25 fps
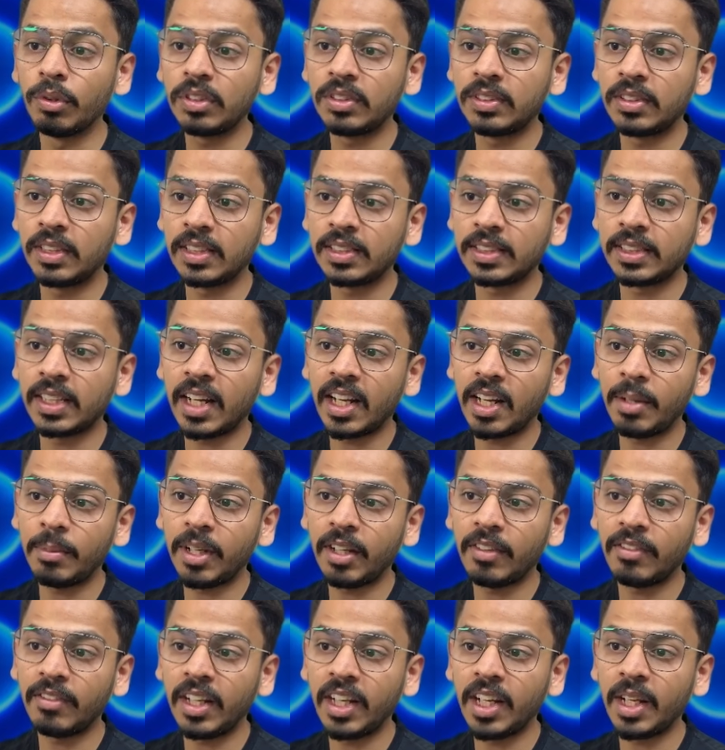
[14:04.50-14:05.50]
this dynamic
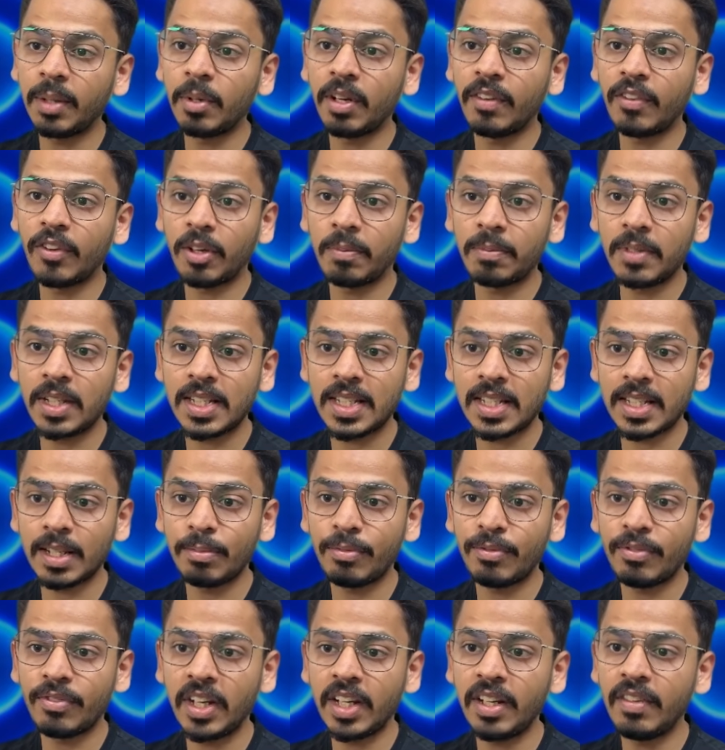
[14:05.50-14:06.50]
variable from the step
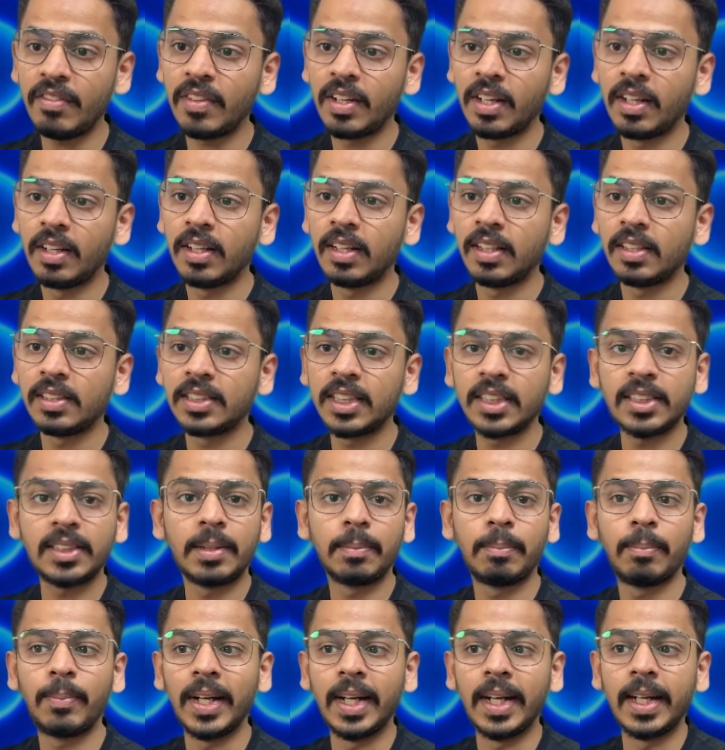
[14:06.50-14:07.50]
5? Just
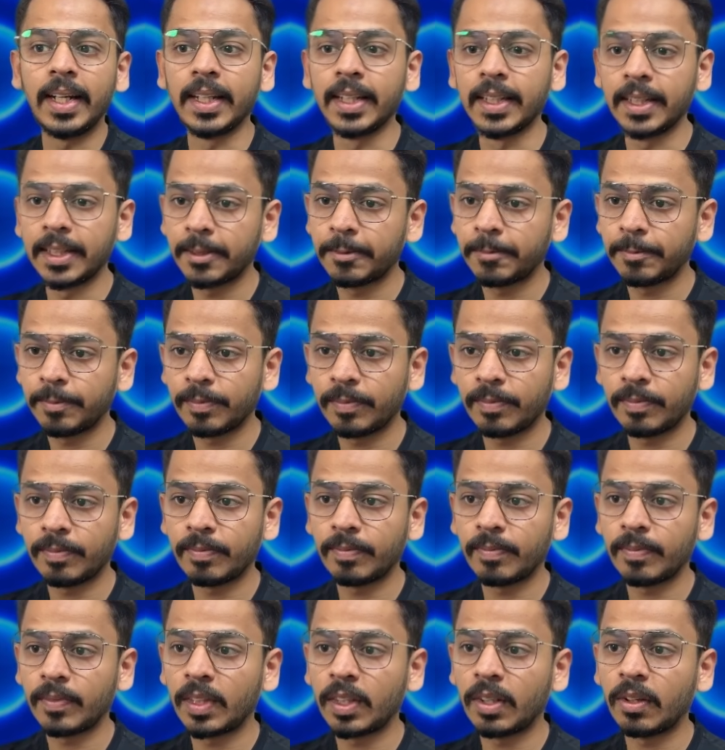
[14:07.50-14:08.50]
print it.
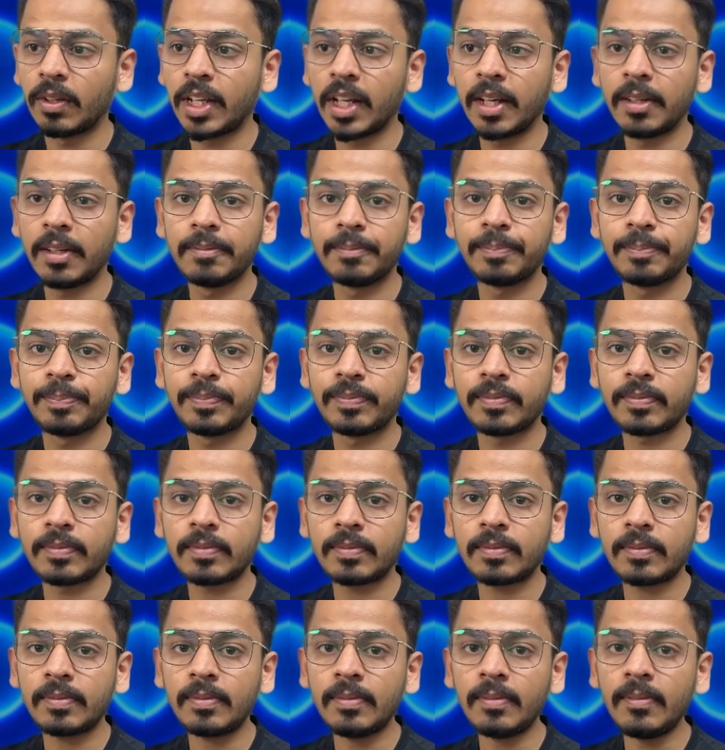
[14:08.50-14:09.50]
Okay,
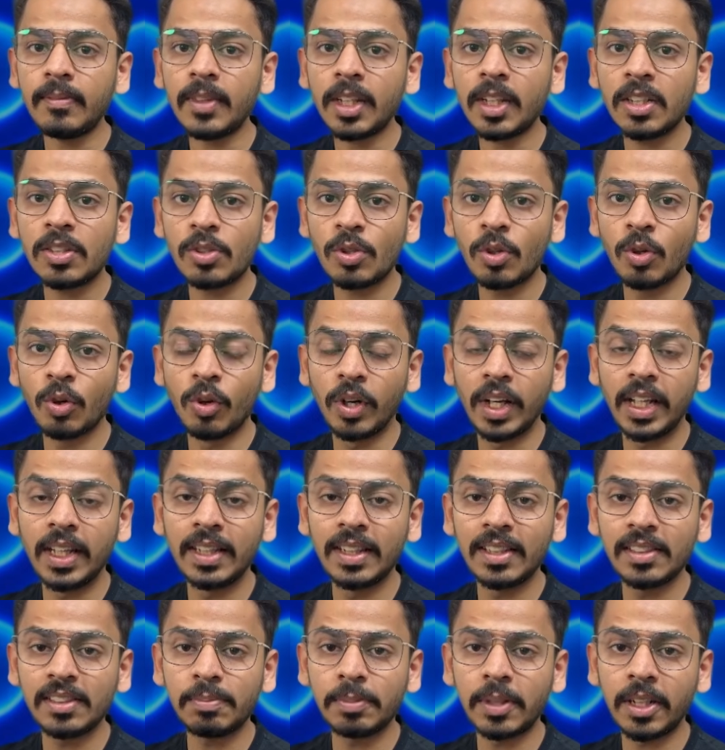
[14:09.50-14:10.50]
so in
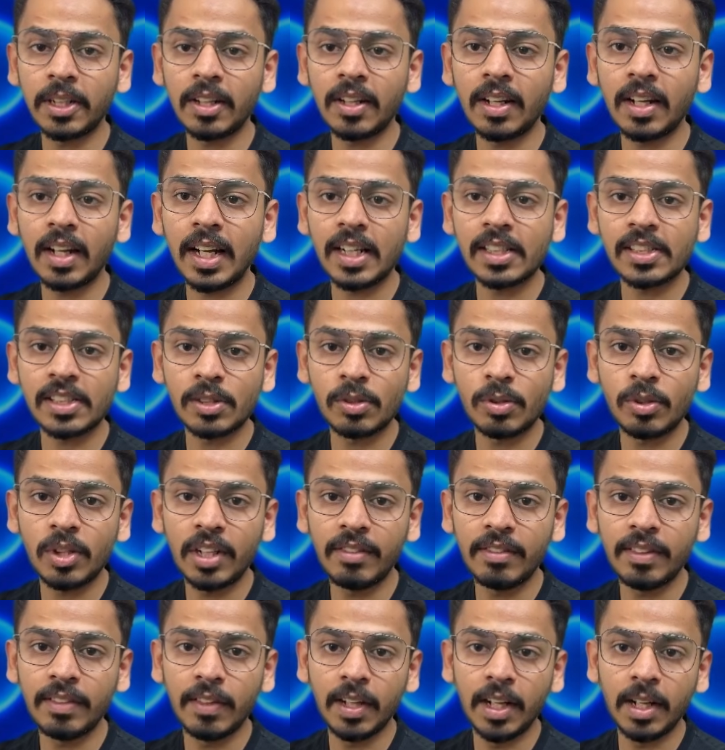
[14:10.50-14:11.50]
this particular action only
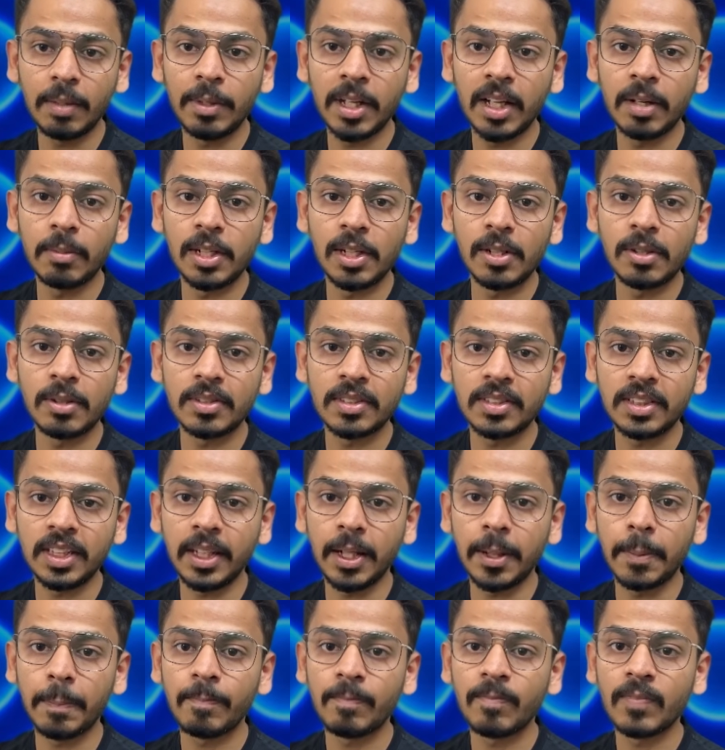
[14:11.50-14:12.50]
we will be able to
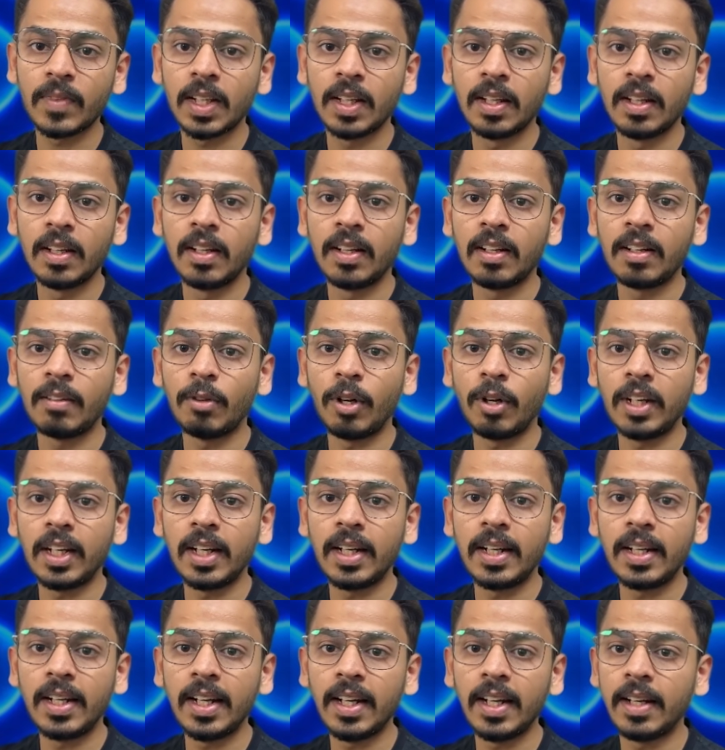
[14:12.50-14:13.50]
see what
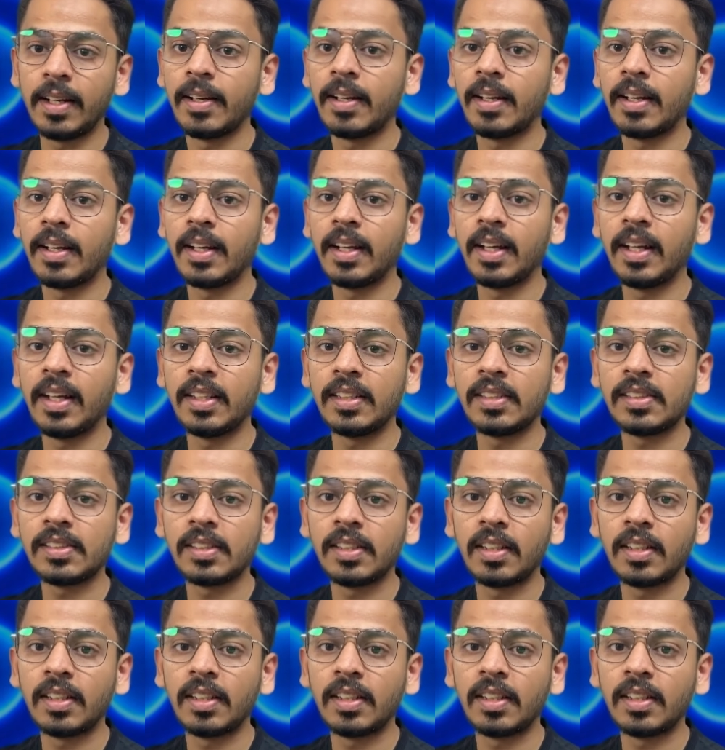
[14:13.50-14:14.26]
it did is